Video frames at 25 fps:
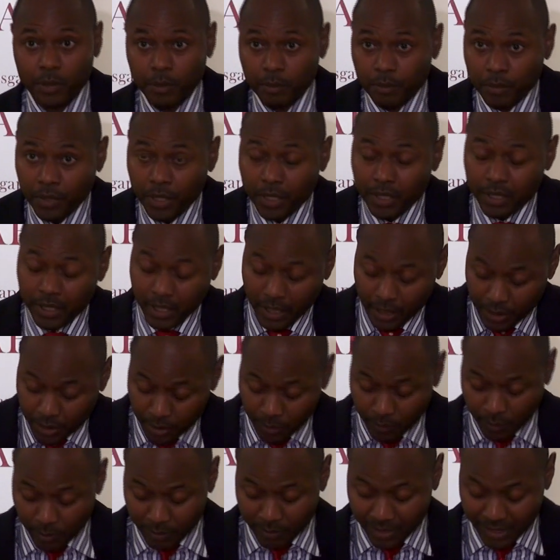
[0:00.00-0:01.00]
the book that
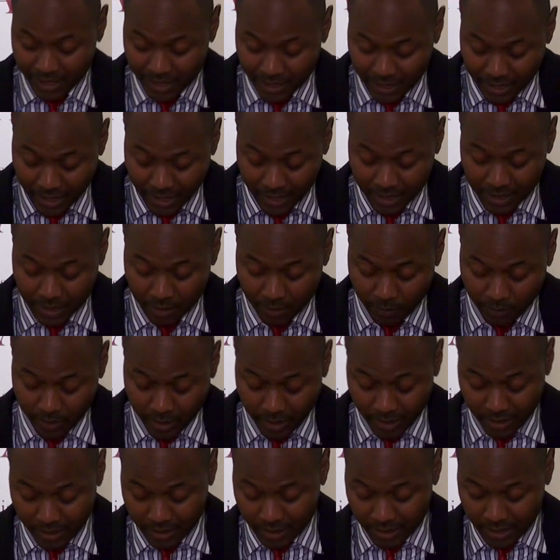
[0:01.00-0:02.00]
she will be discussing
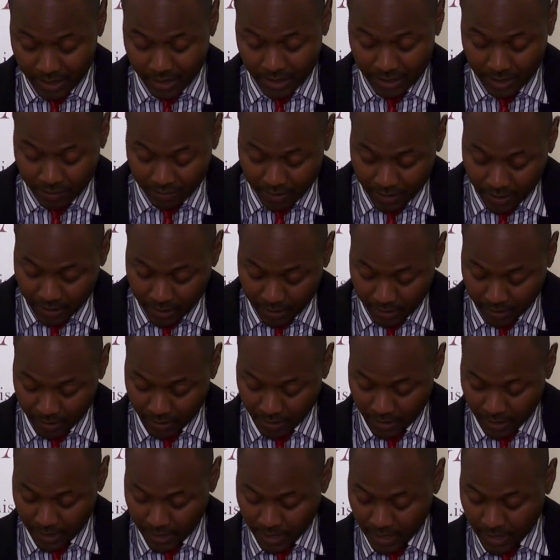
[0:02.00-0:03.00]
with us this evening.